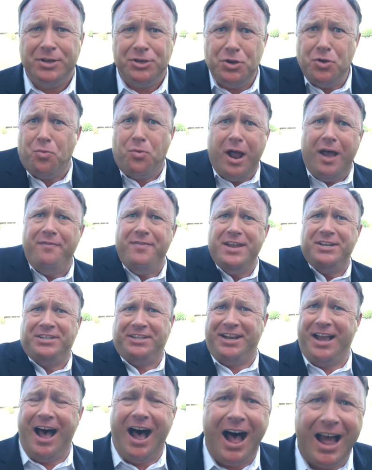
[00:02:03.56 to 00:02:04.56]
You run
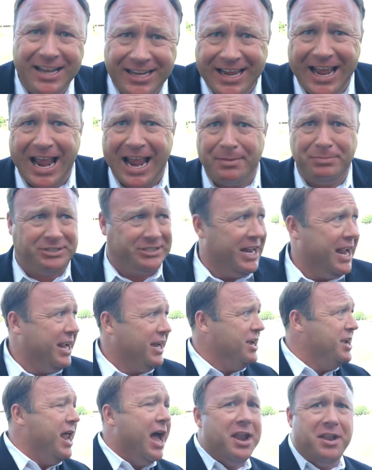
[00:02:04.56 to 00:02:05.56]
this con game
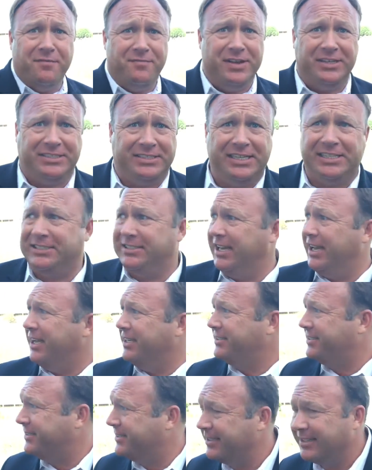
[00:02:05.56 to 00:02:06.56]
saying none of this
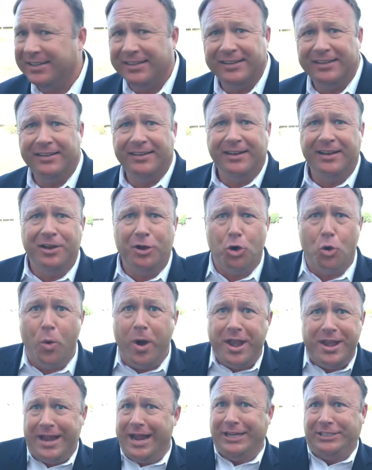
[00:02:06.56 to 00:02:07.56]
exists
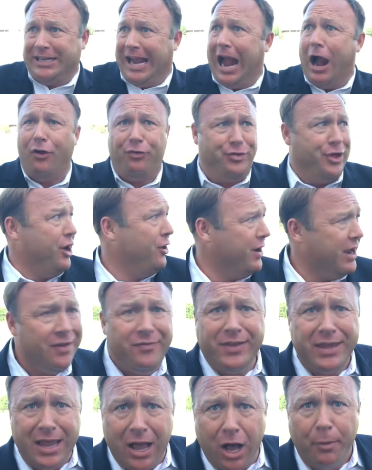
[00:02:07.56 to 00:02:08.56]
when it's out there
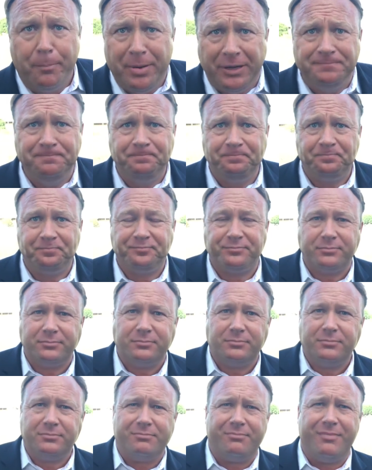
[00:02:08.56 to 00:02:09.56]
in the open.
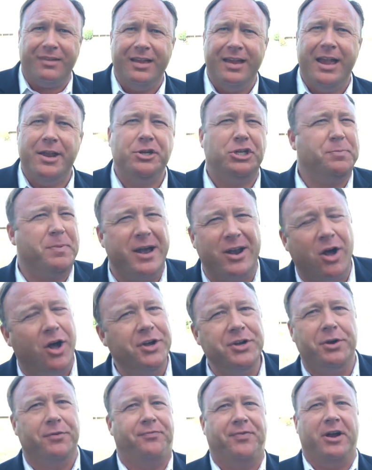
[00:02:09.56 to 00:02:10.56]
And despite
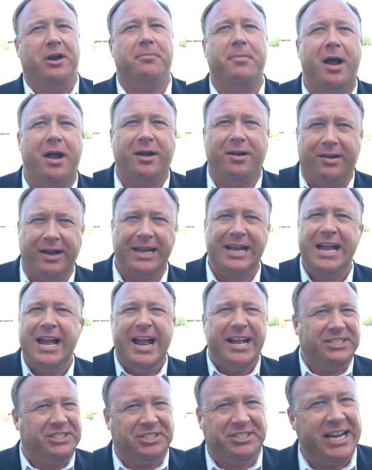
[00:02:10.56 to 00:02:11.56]
all your fear-mongering
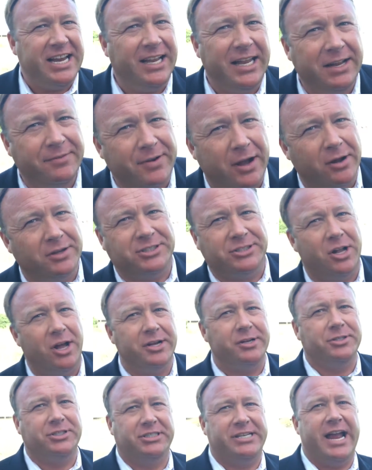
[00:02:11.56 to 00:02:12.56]
and stealing votes and
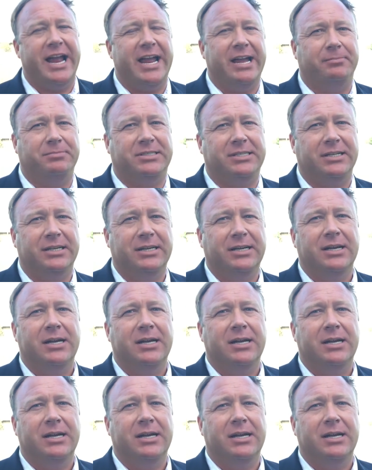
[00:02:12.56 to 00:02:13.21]
all your scams,